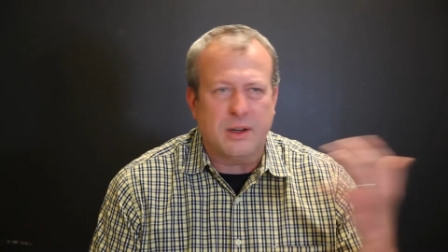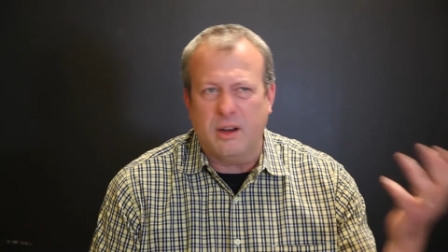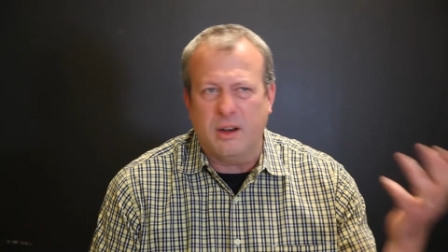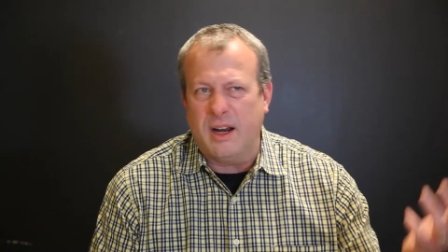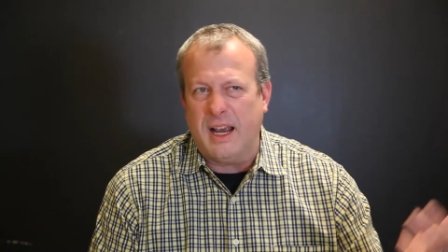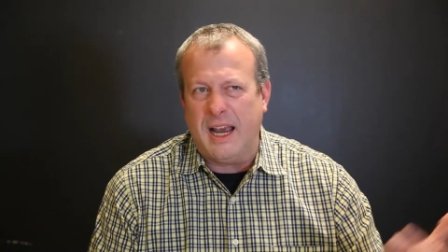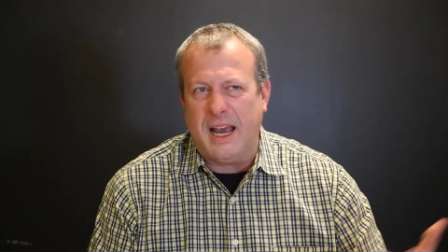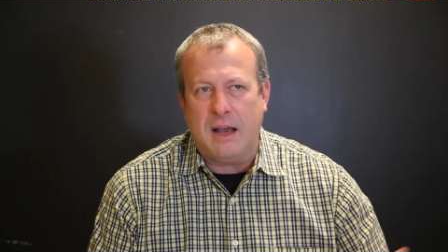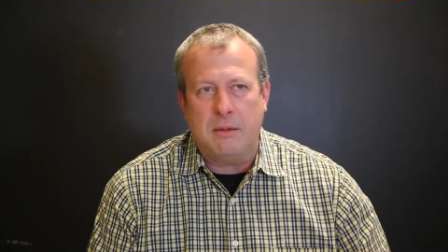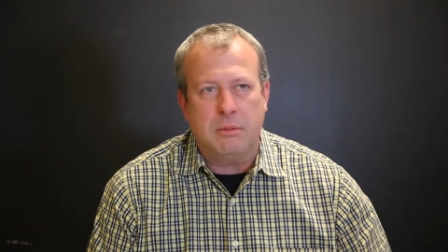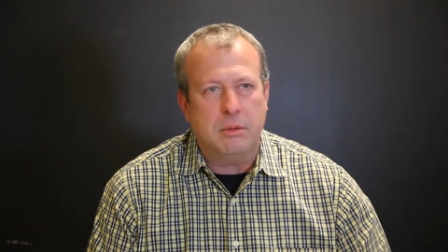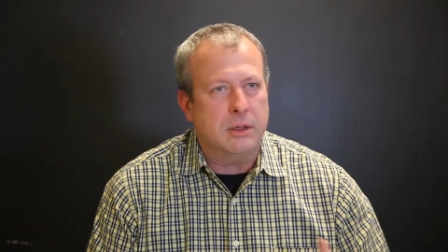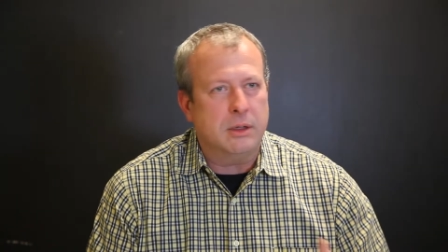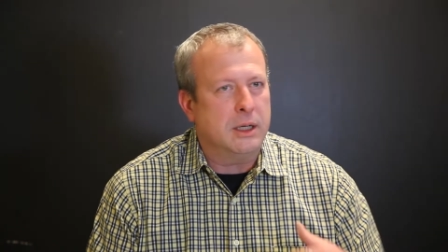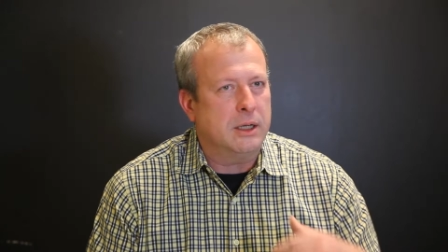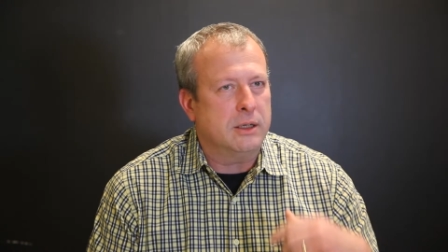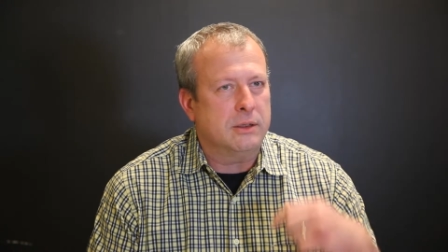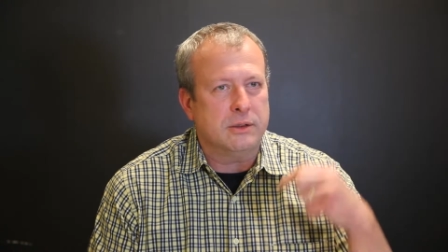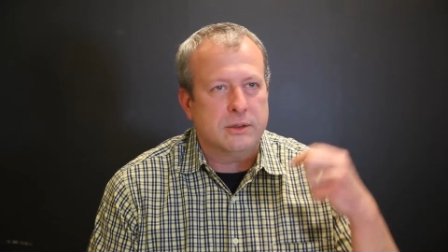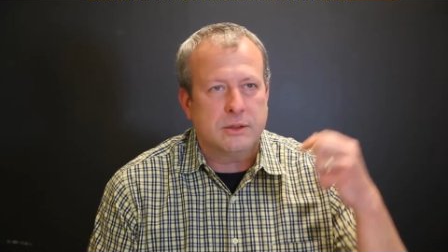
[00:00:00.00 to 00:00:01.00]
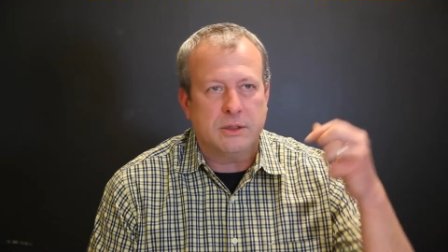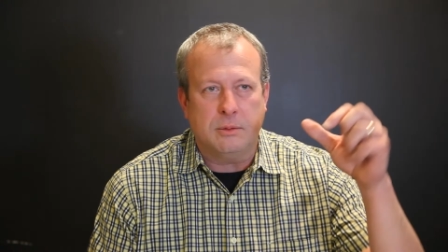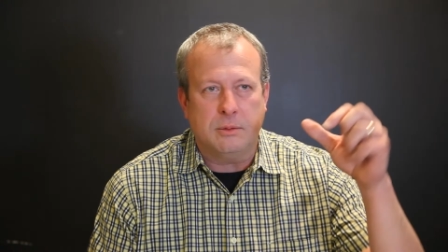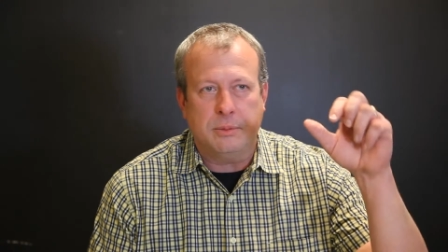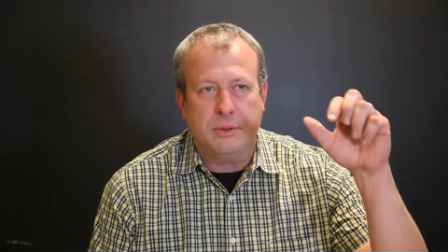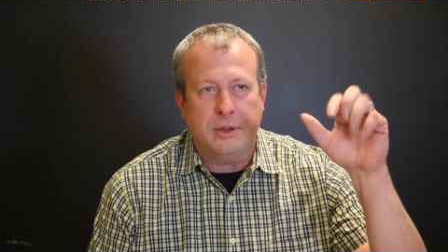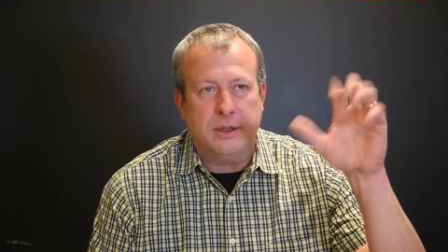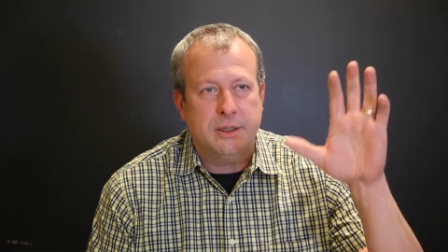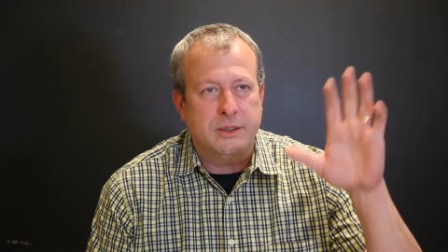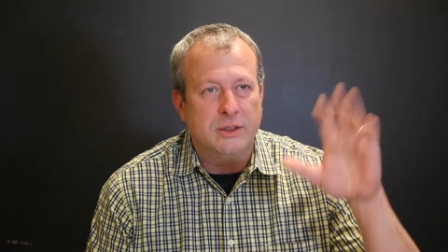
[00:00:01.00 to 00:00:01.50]
to go to abilene or
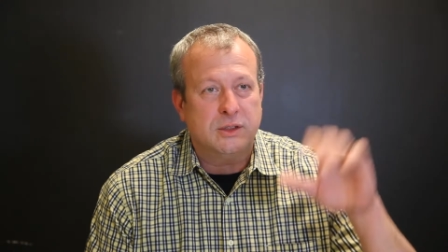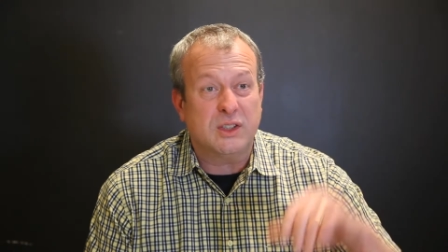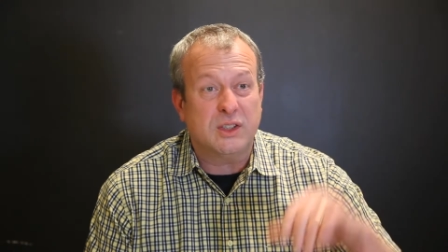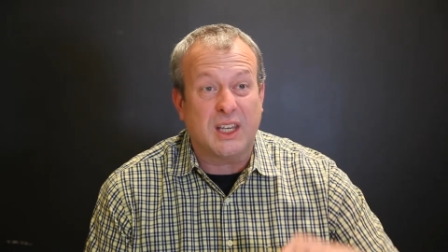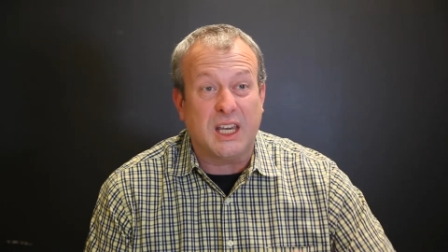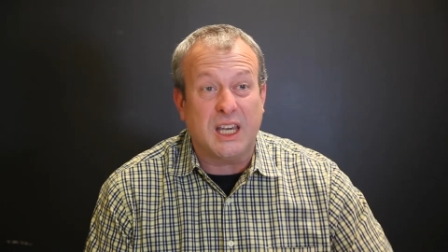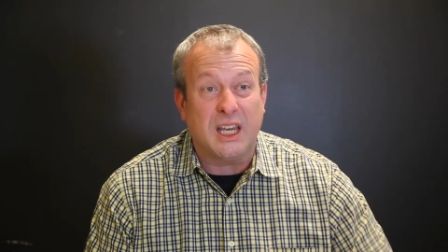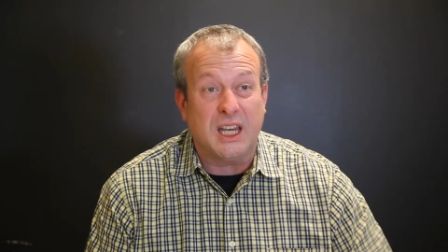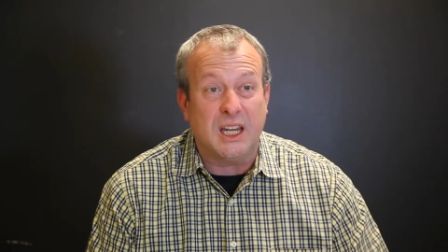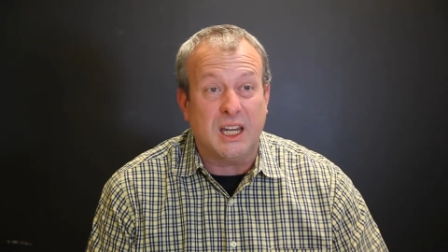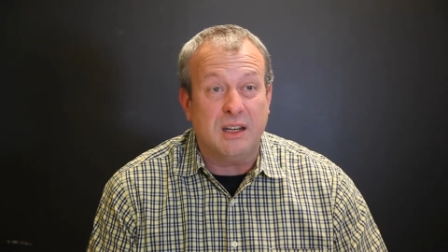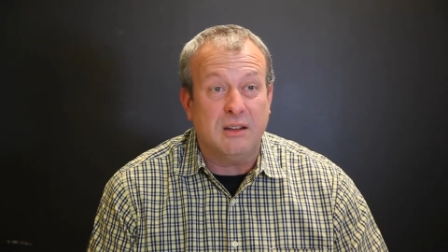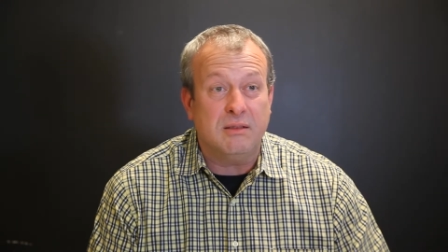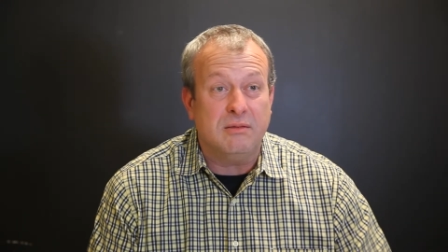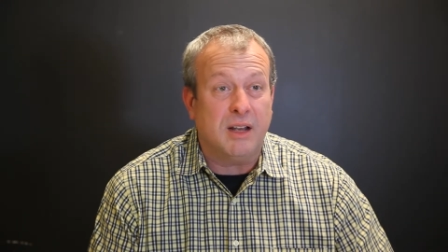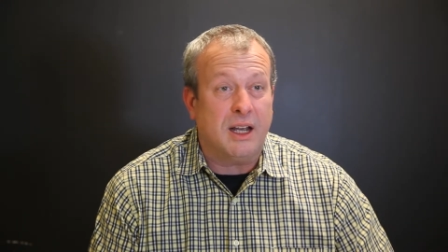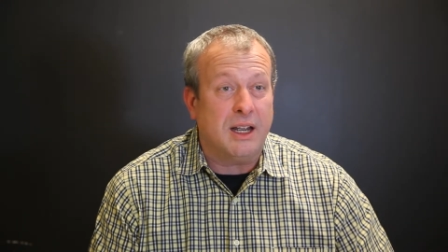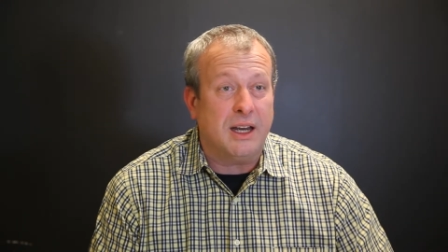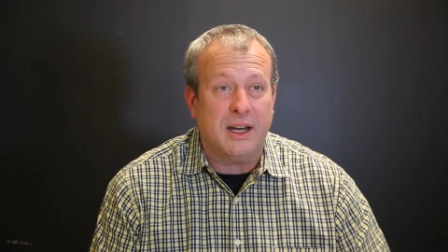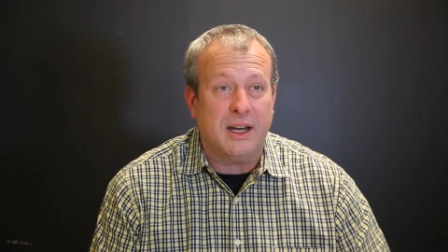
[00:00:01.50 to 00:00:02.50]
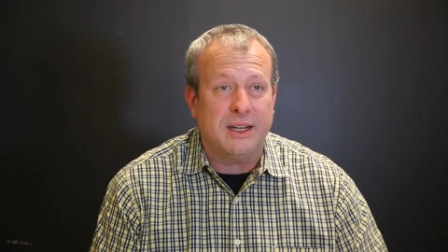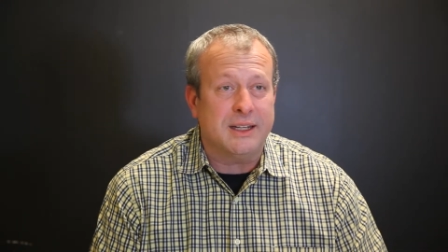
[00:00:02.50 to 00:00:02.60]
someplace skiing I, I